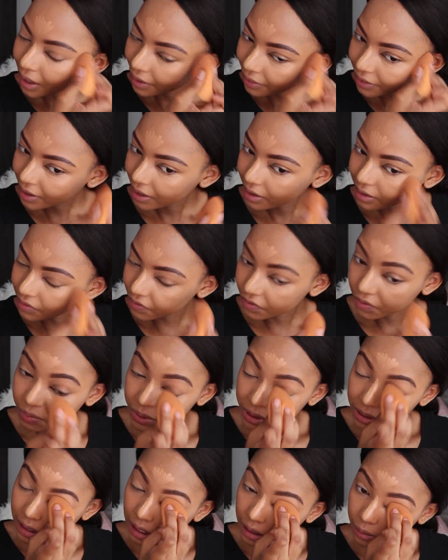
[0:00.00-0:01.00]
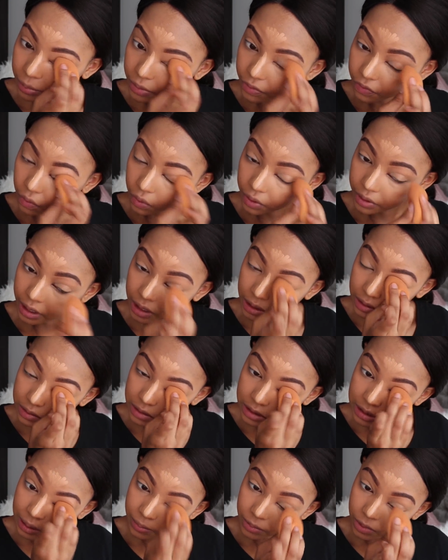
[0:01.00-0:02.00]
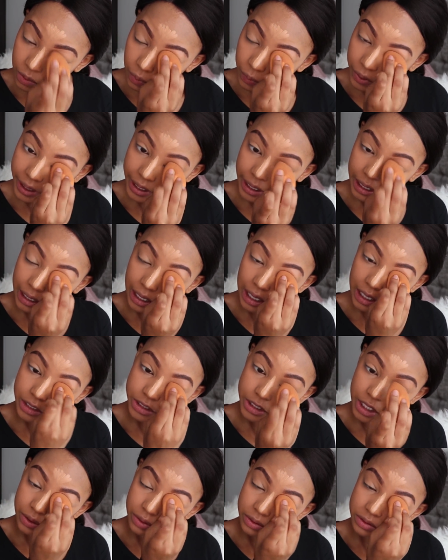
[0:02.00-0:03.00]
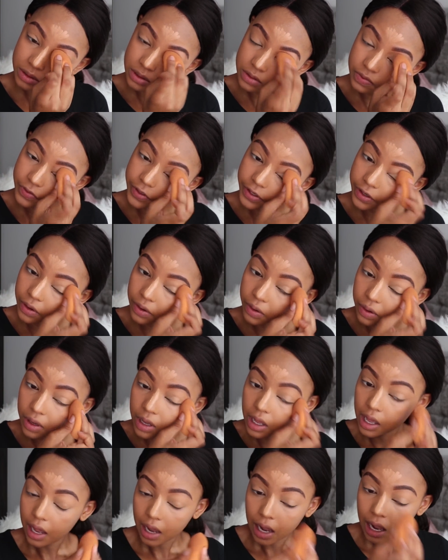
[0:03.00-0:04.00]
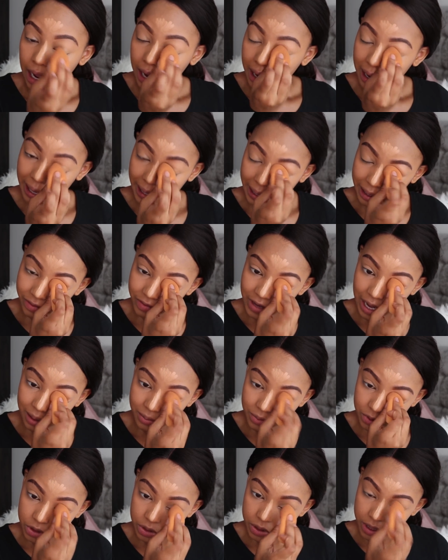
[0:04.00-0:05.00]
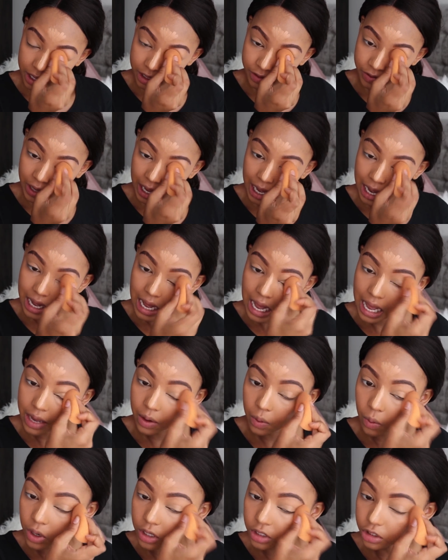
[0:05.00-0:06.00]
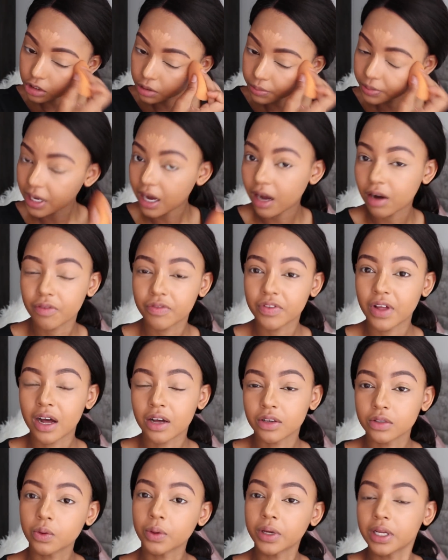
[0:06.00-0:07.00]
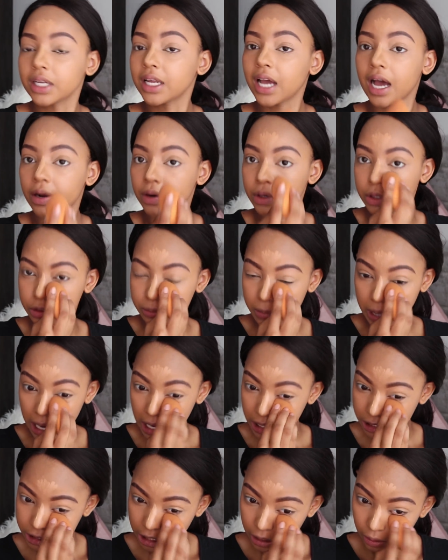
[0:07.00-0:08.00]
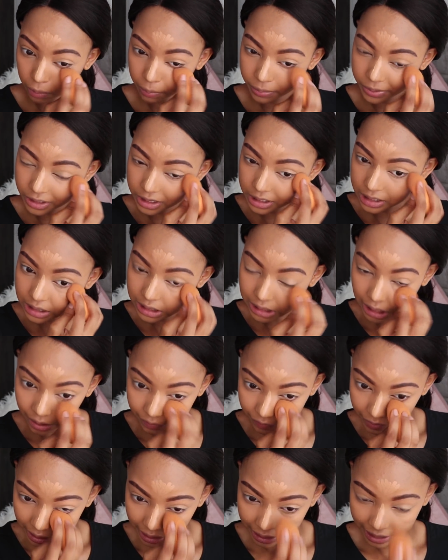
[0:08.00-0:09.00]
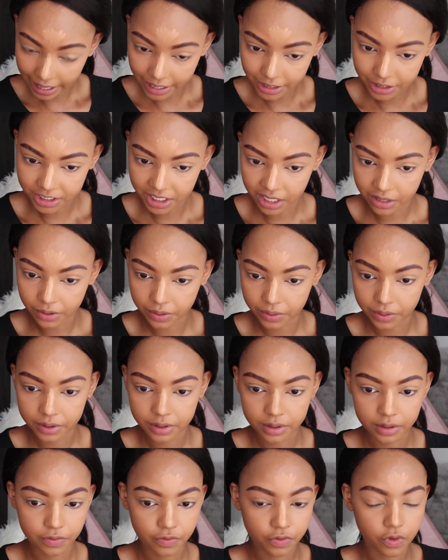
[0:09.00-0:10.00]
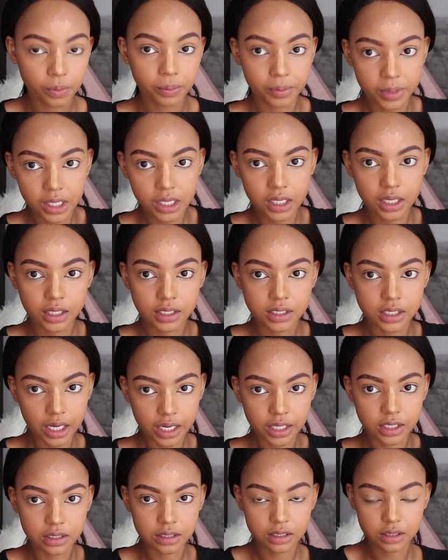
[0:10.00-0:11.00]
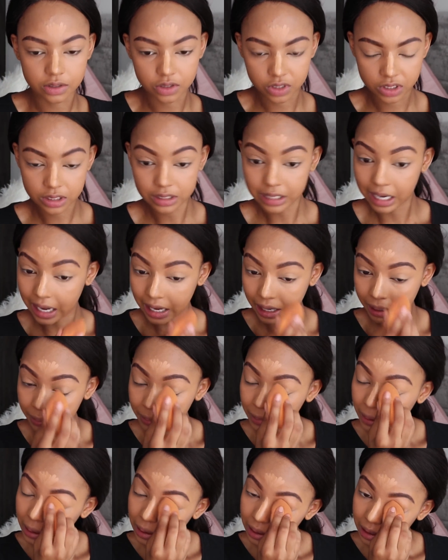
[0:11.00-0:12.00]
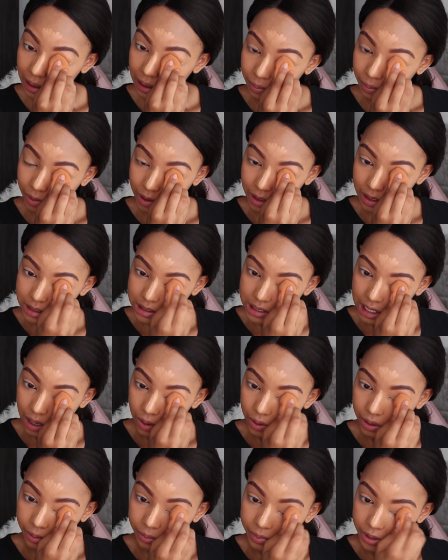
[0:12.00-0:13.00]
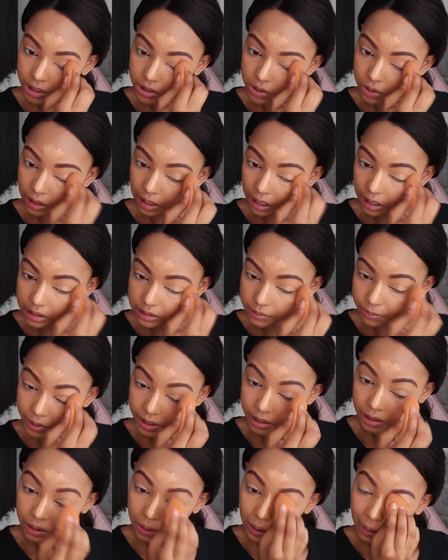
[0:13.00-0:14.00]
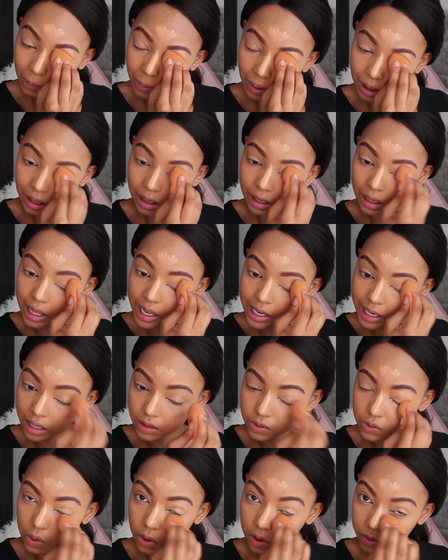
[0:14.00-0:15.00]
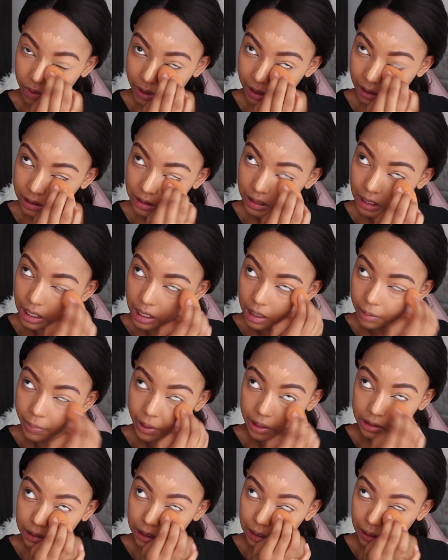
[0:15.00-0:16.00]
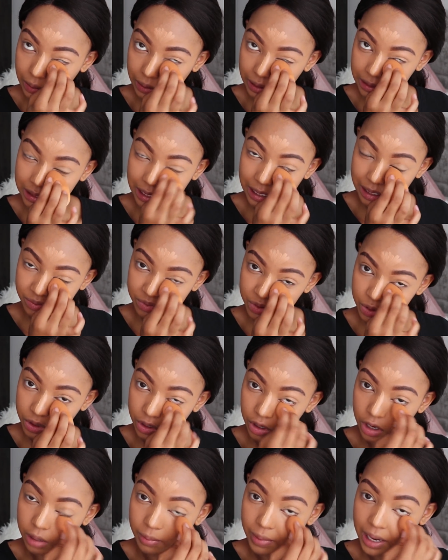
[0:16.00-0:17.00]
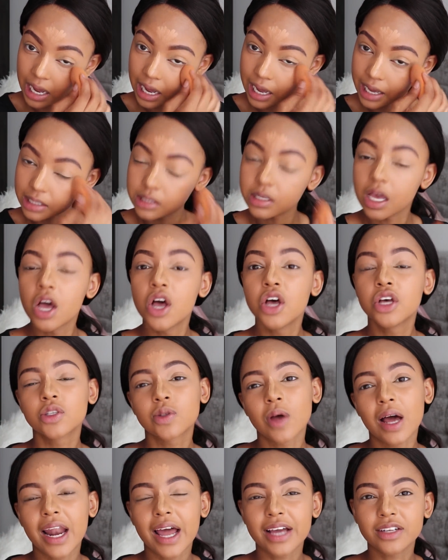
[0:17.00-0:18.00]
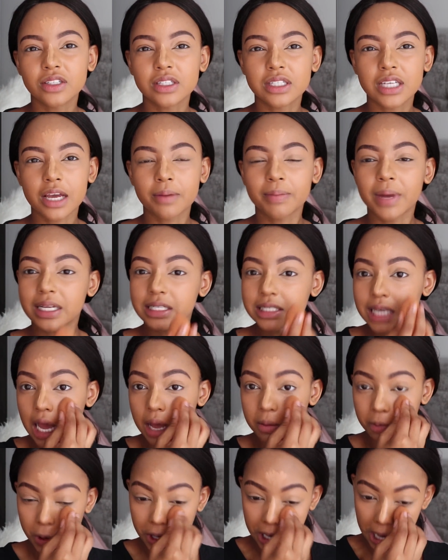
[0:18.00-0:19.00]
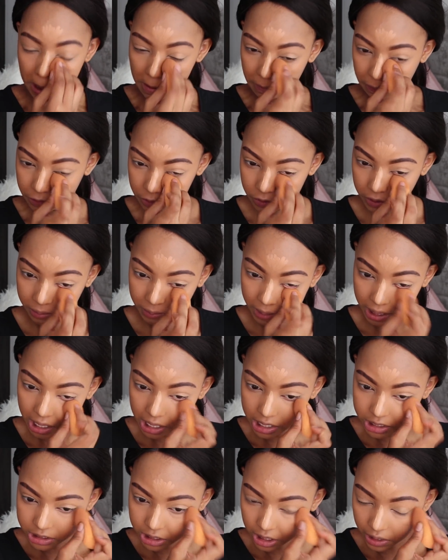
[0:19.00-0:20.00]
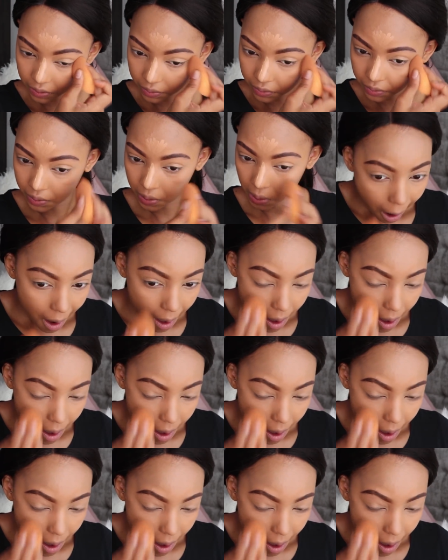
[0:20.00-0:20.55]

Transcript: I think I'll even be done before that because I'm not wearing any eyeshadow in this video. Like if I want to be out of the house quickly, I don't do my eyeshadow because I feel like eyeshadow for me takes time, because I want to make sure that it's blended well, and I sort of want to think about the look that I'm doing on my eyes. So I like to take my time when I'm doing my eyeshadow.